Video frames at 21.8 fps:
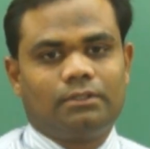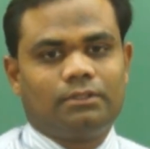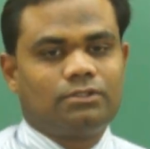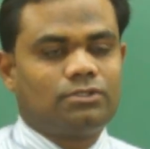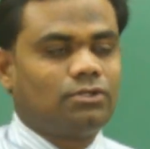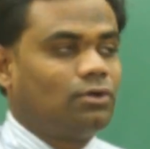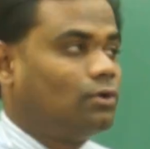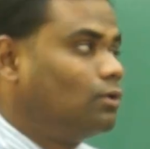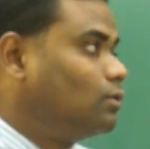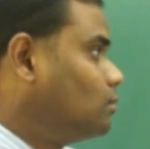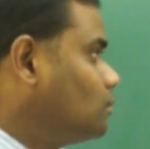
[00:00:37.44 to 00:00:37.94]

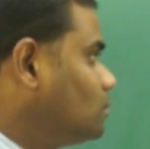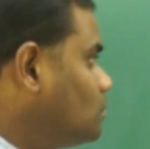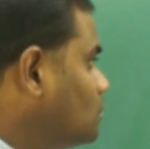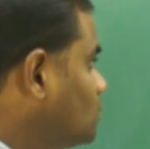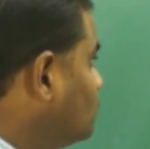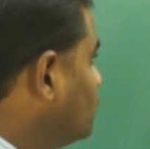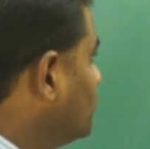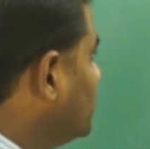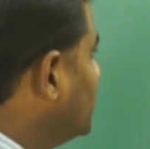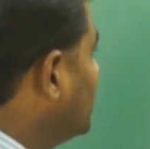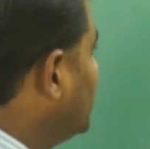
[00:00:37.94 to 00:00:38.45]
So
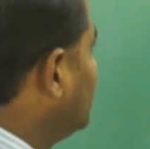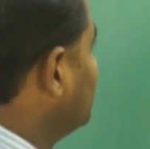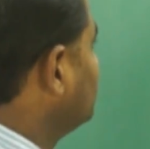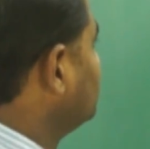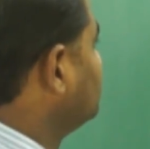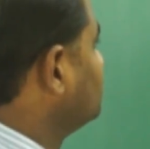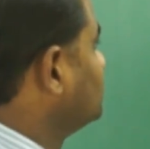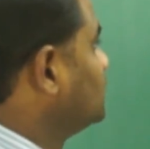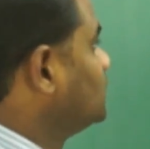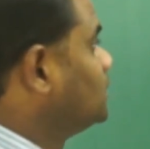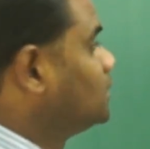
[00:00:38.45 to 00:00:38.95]
we
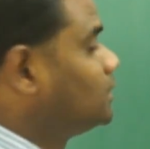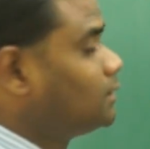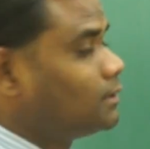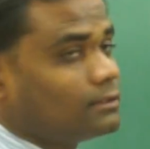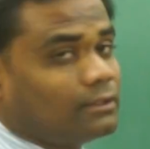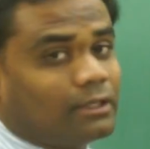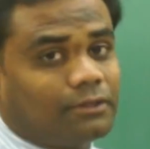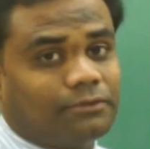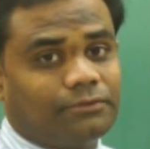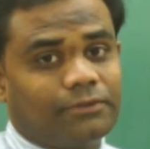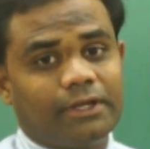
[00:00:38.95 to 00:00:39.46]
have
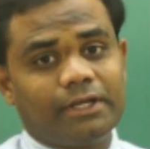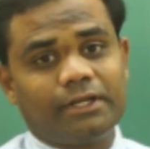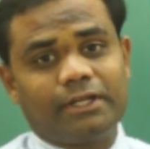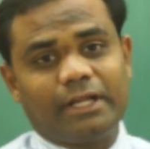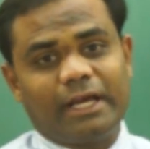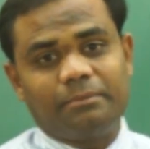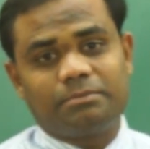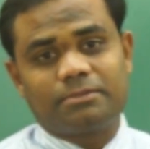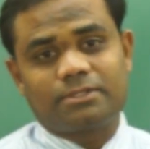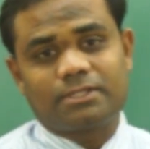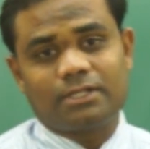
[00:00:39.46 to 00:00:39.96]
the three
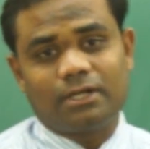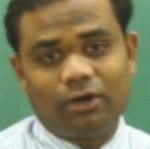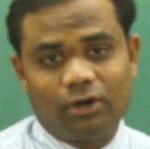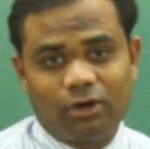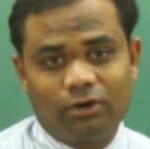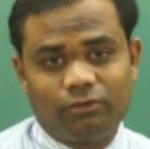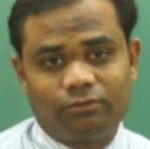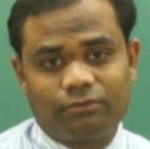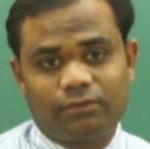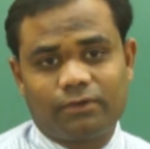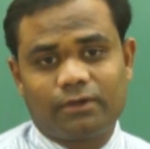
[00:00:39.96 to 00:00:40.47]
types
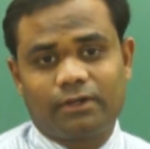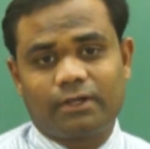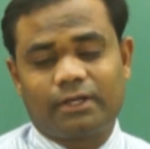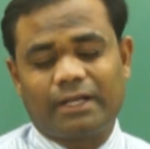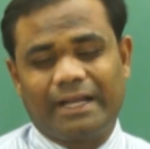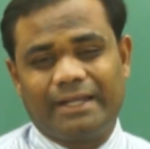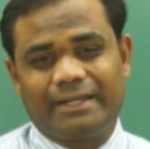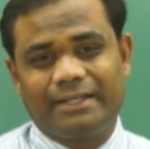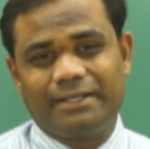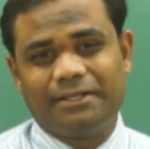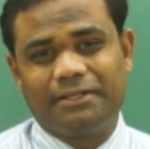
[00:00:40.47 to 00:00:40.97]
of
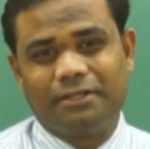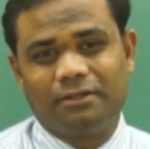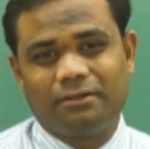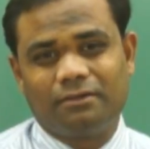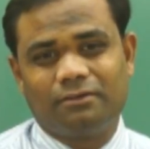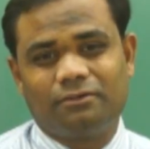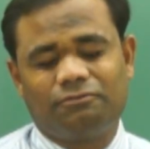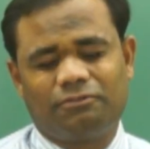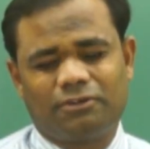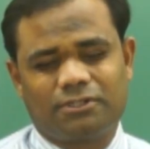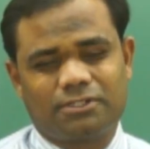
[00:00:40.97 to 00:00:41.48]

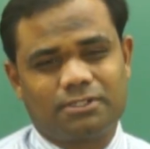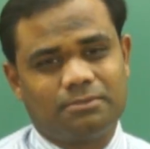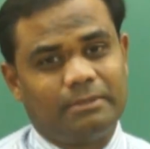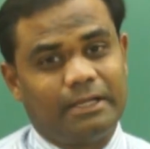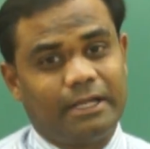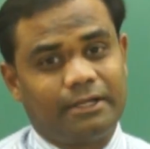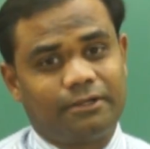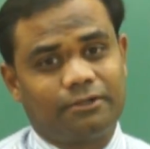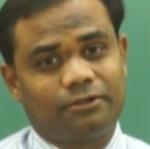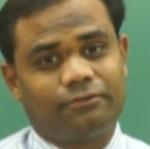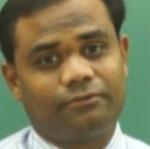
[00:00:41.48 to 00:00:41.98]
criterion for
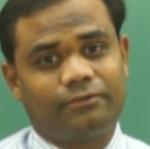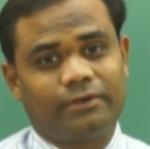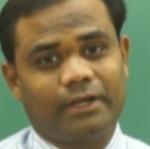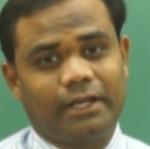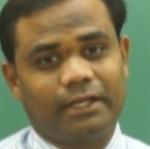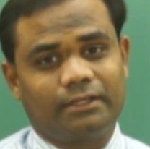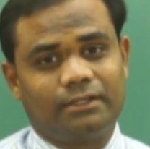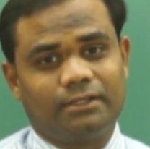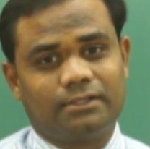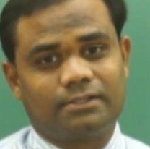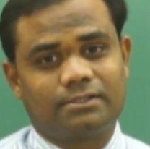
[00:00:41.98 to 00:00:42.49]
similarity of
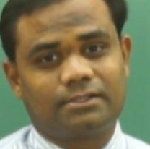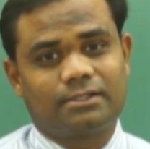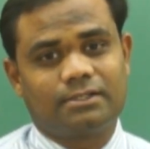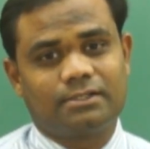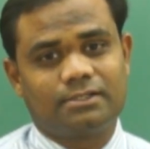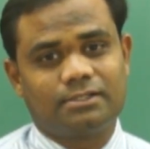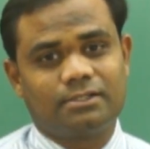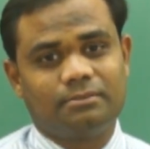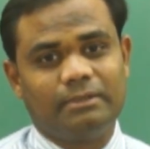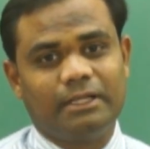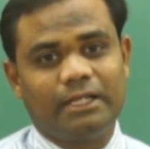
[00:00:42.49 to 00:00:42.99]
triangles.
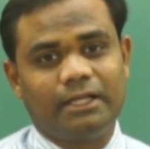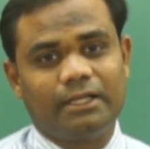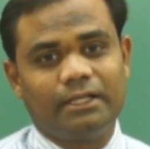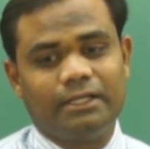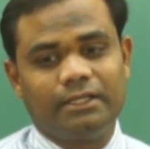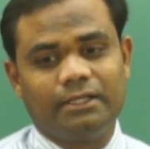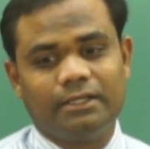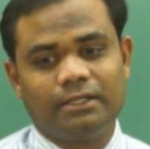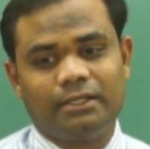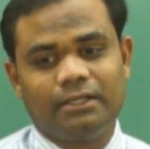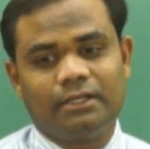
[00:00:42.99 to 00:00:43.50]

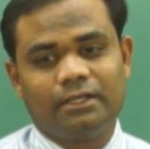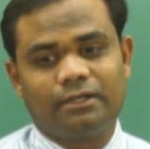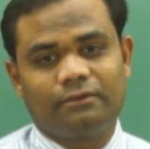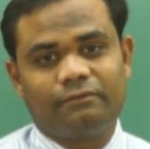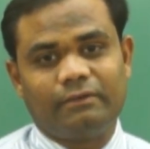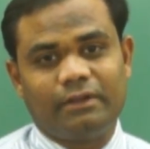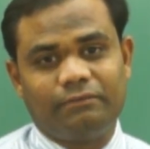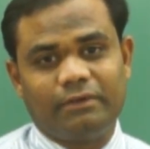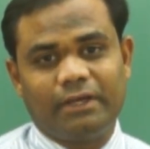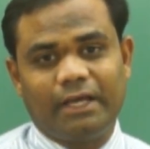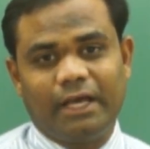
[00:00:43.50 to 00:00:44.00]
Similarly,
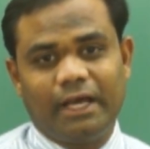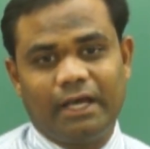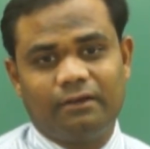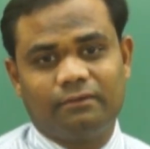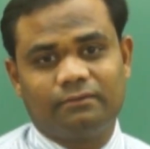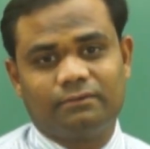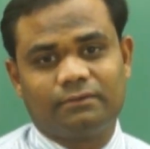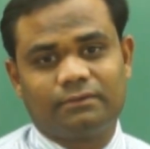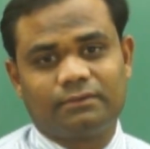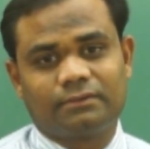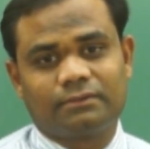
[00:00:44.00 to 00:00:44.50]
when we
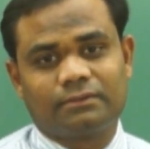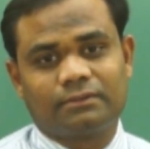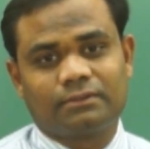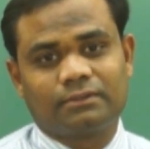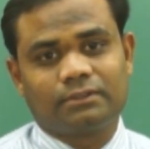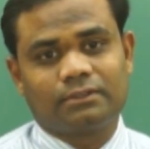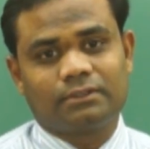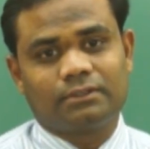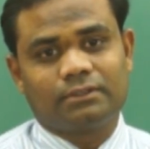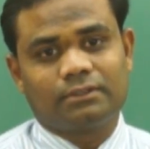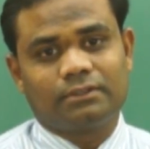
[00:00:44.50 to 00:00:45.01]
have
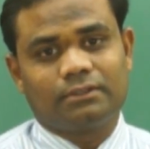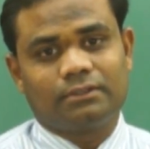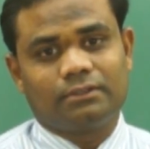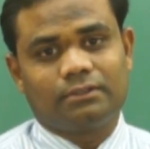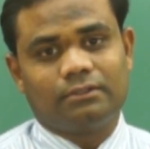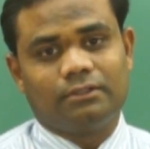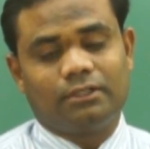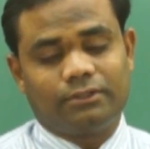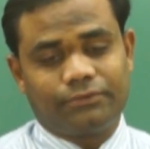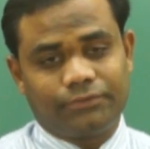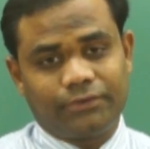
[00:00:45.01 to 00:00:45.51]

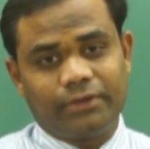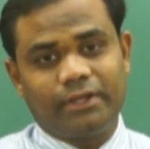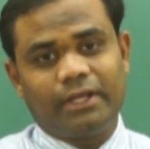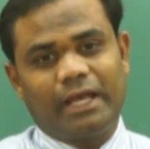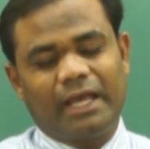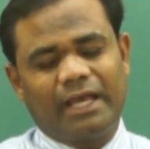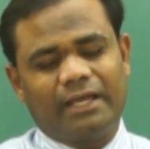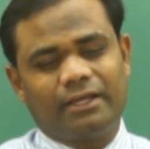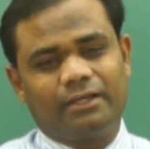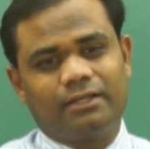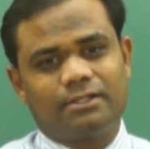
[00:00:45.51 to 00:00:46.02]
the three
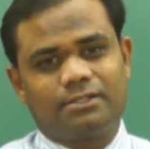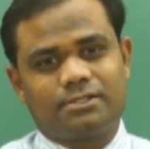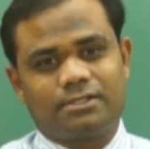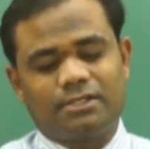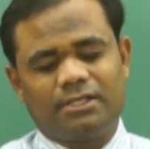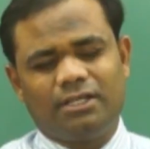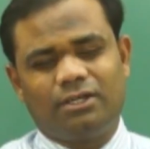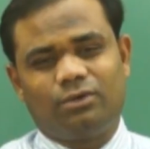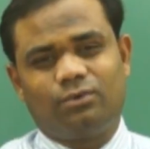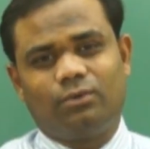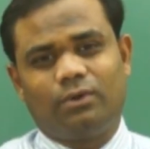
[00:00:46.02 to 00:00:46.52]
angles
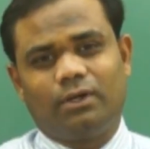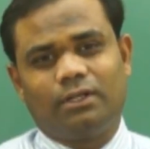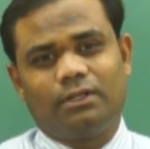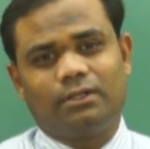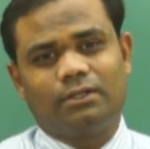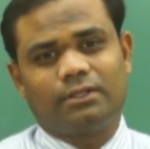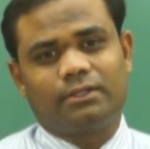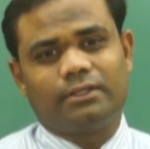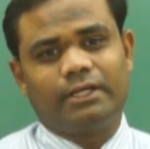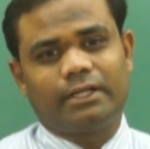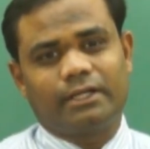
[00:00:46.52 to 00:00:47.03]

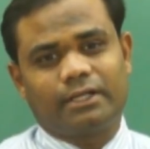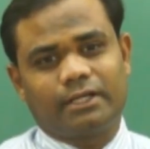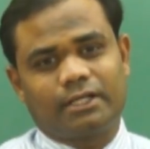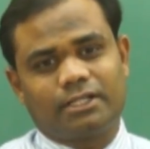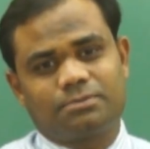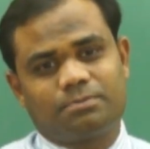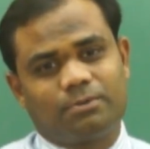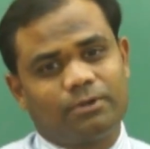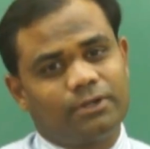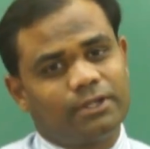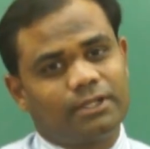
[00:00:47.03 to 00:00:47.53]
equal, their
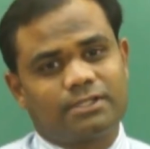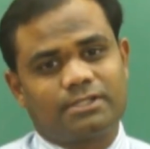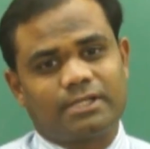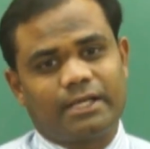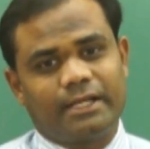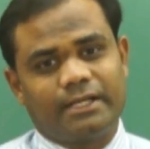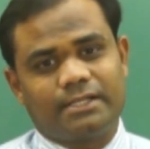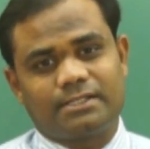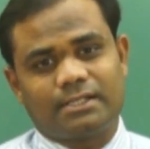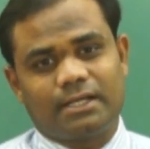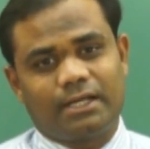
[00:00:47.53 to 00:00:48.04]
corresponding
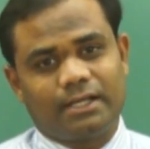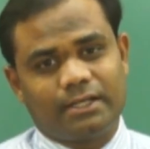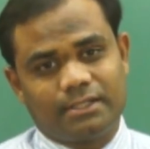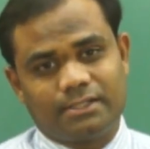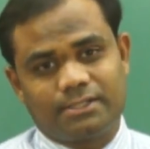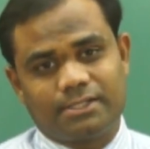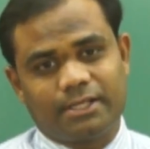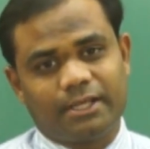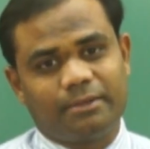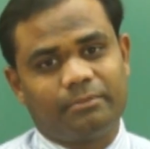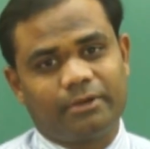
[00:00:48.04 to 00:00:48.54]
sides are in
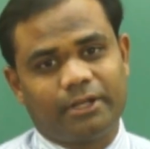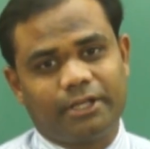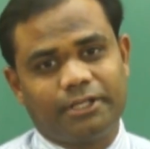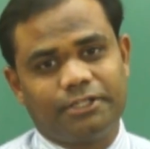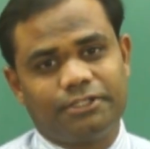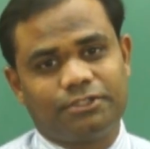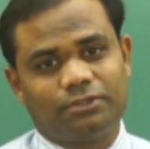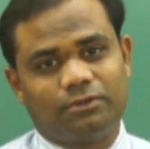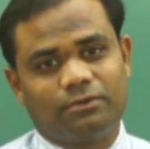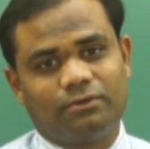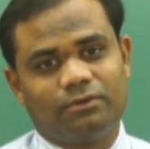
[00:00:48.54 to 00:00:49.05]
same
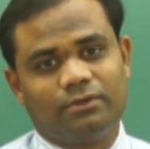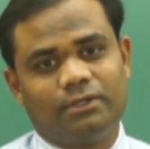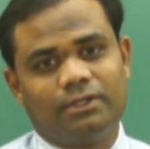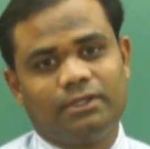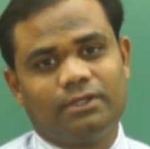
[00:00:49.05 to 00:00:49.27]
ratio.